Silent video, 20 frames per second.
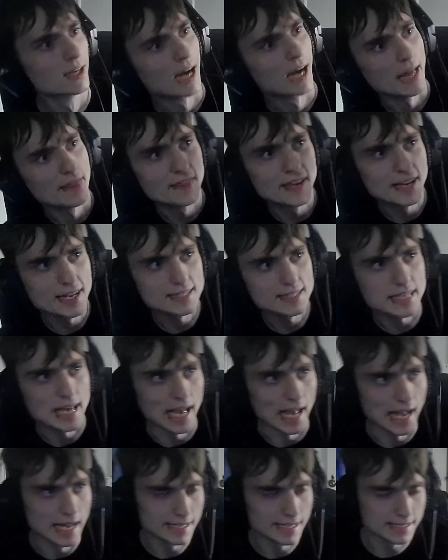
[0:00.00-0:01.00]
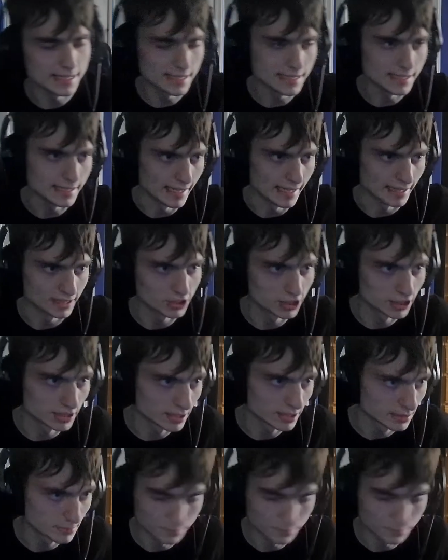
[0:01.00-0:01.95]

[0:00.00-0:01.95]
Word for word: I think it's ending next year.